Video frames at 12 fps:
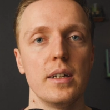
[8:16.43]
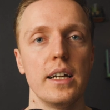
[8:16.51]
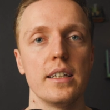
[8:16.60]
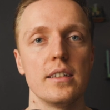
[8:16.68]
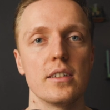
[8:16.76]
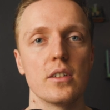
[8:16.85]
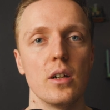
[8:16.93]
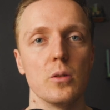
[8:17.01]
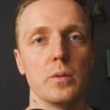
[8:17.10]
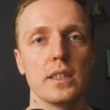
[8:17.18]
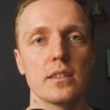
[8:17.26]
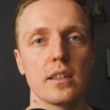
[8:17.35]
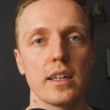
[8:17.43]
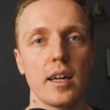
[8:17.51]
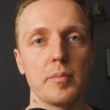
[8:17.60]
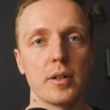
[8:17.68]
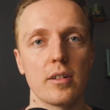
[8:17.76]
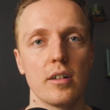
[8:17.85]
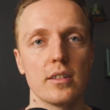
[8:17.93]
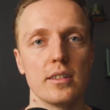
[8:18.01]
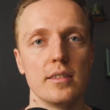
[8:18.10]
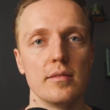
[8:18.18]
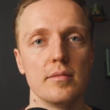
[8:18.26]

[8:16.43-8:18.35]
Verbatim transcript: And as always, happy coding!